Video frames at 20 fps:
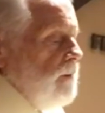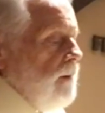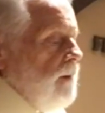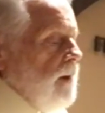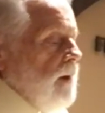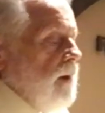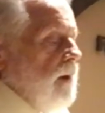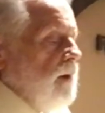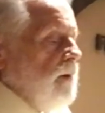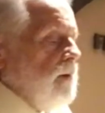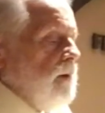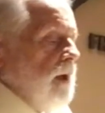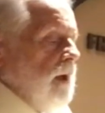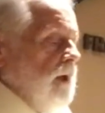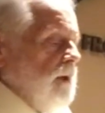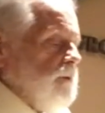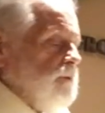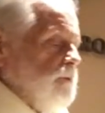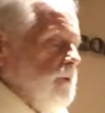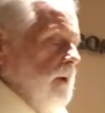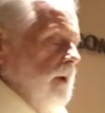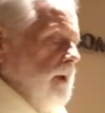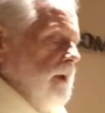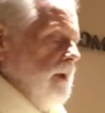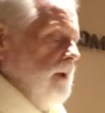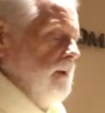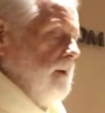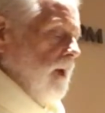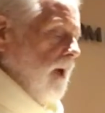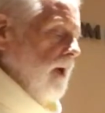to the hill country
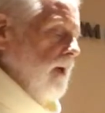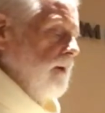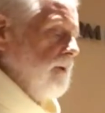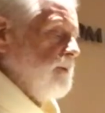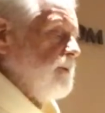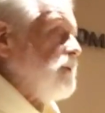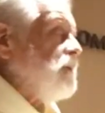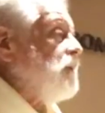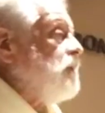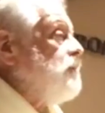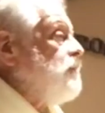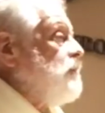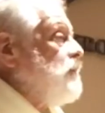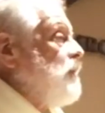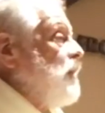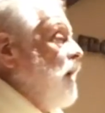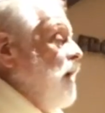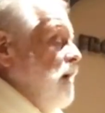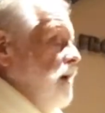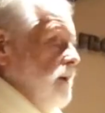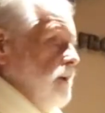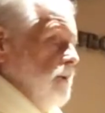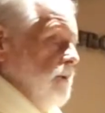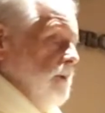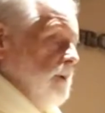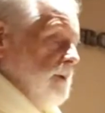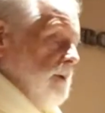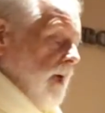in haste, to a